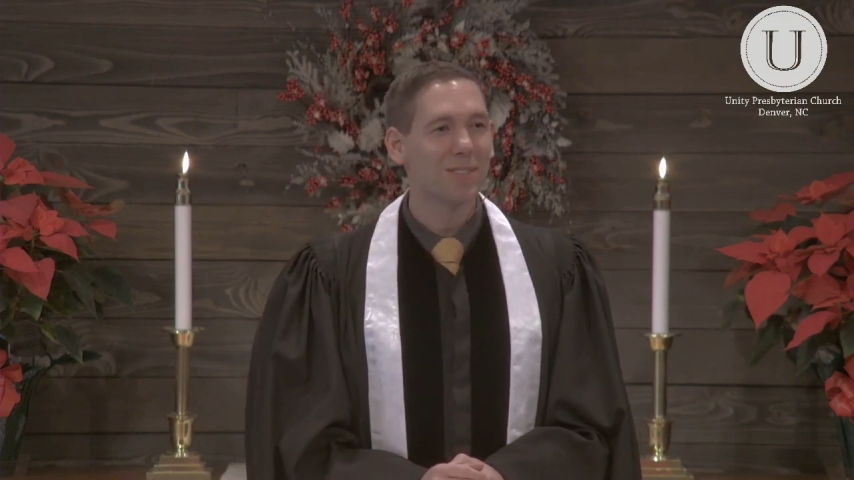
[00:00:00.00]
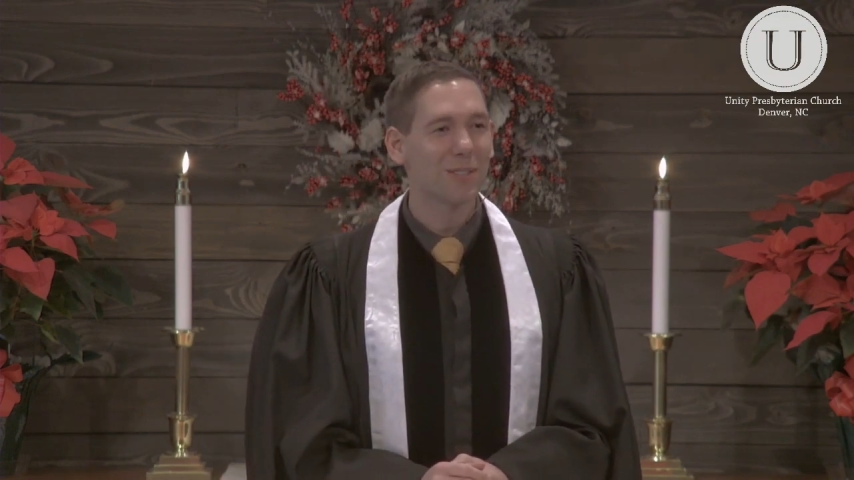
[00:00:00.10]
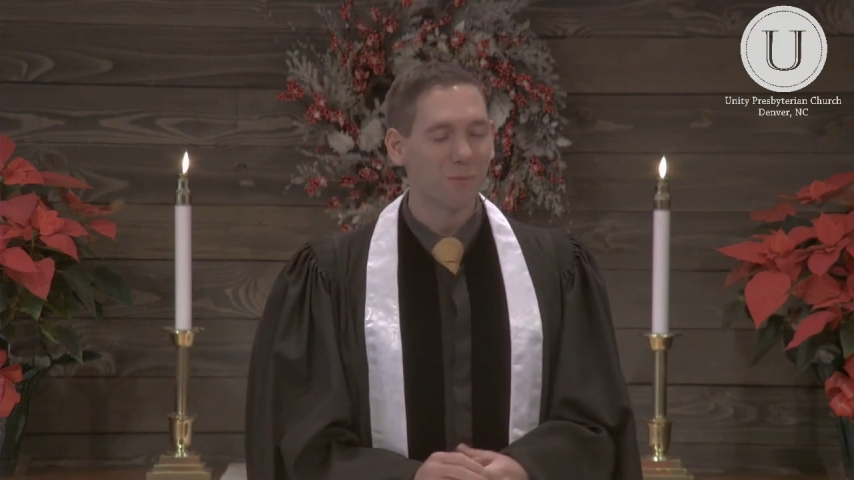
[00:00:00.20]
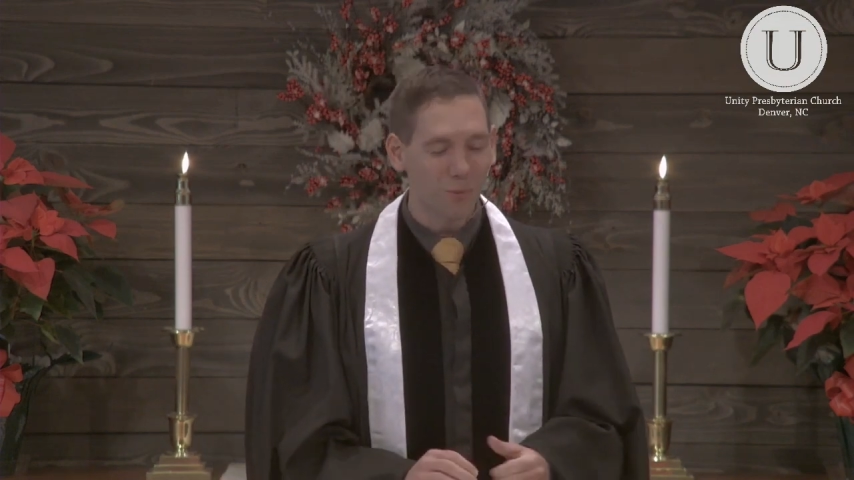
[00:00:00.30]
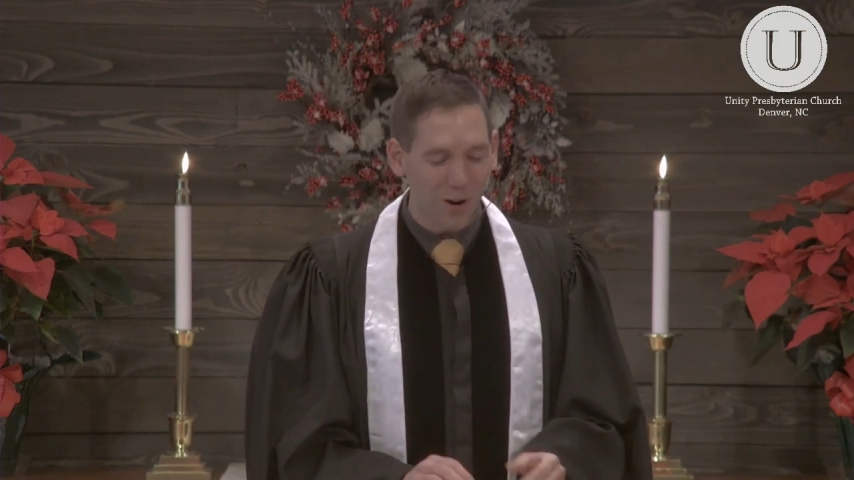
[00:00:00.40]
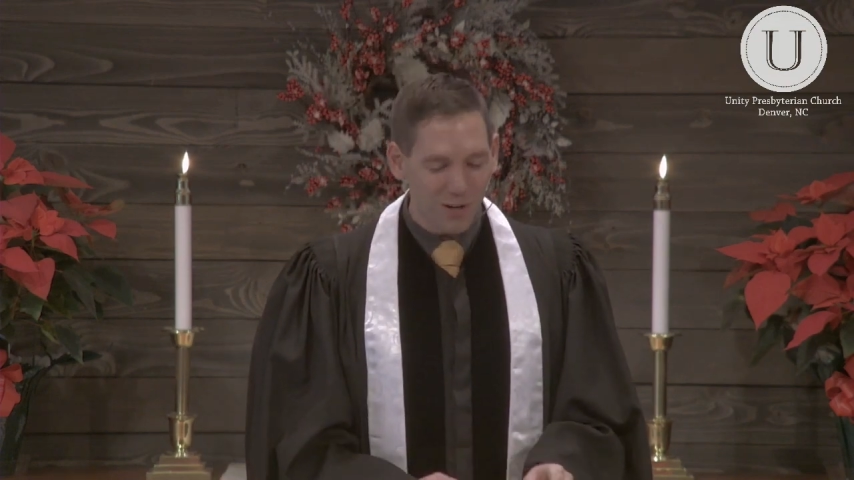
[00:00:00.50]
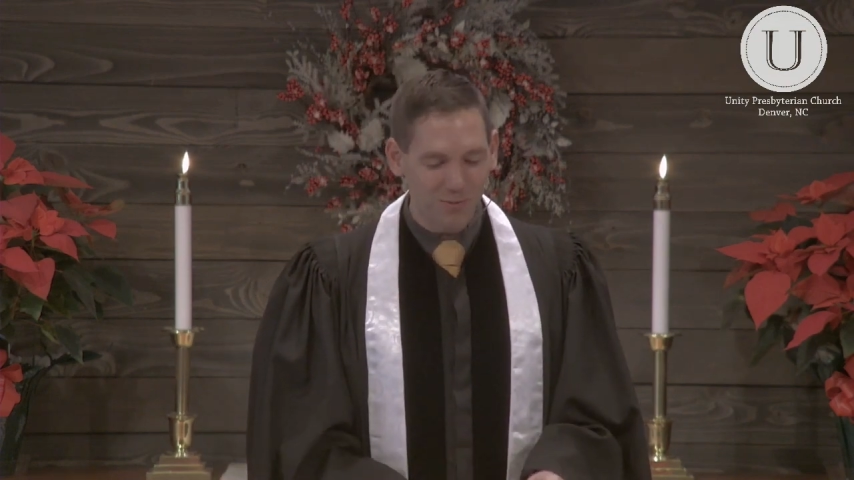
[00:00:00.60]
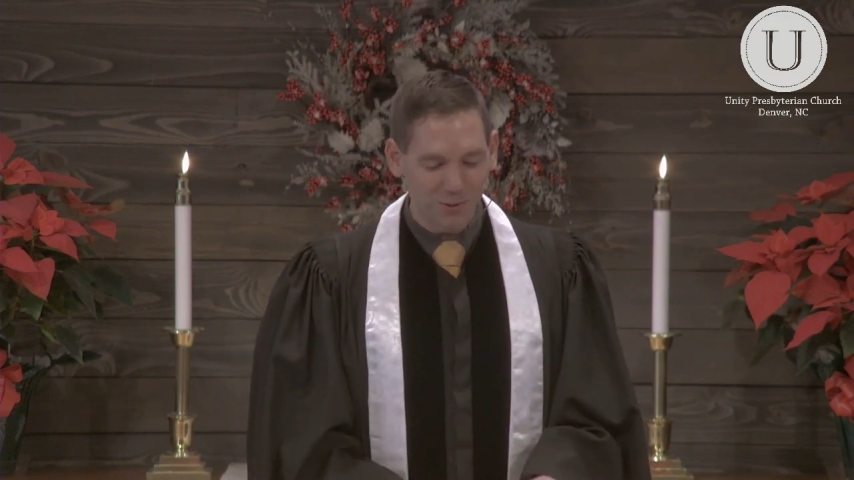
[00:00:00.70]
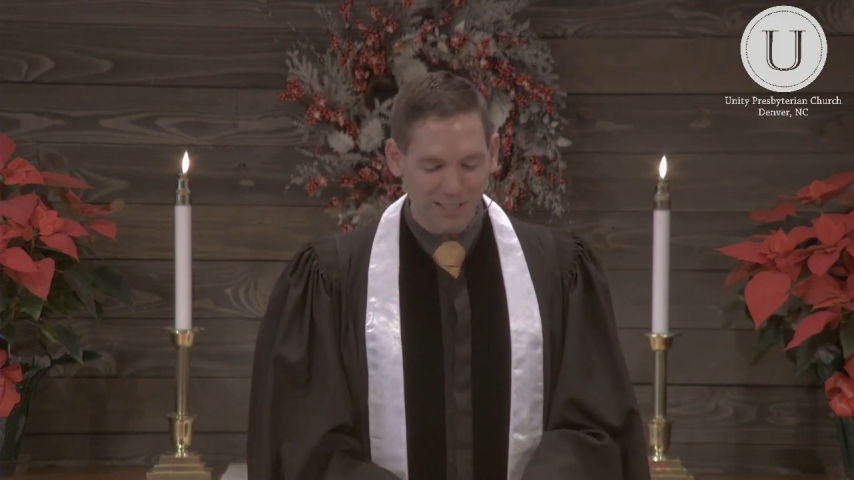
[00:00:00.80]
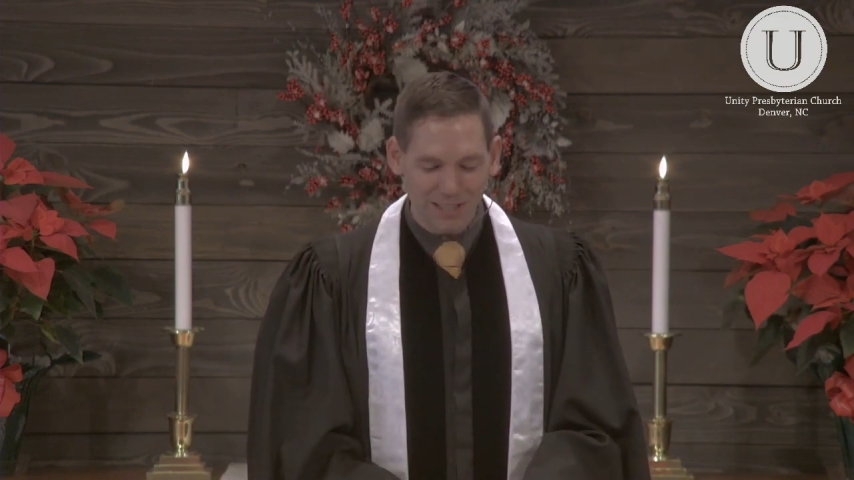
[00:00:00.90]
some
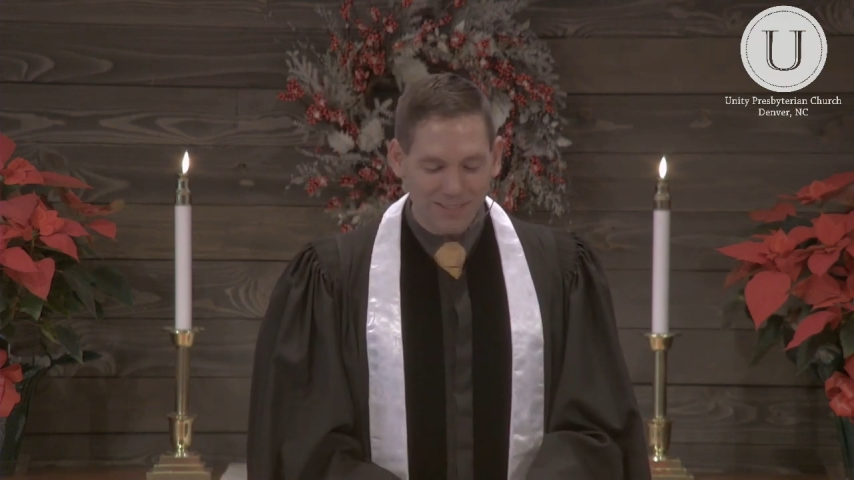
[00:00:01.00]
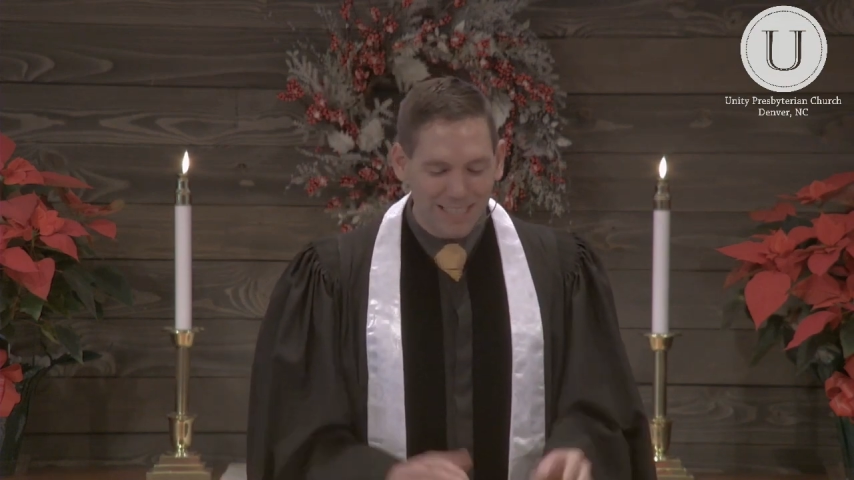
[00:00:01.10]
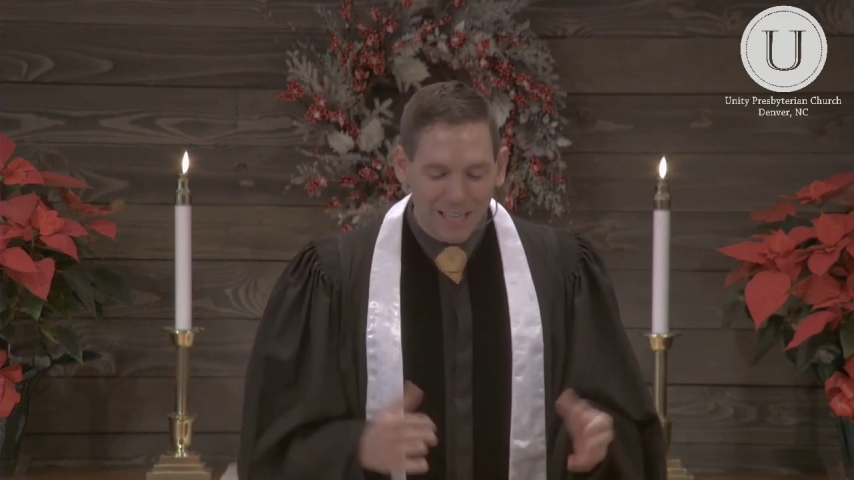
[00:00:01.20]
wonderful gifts,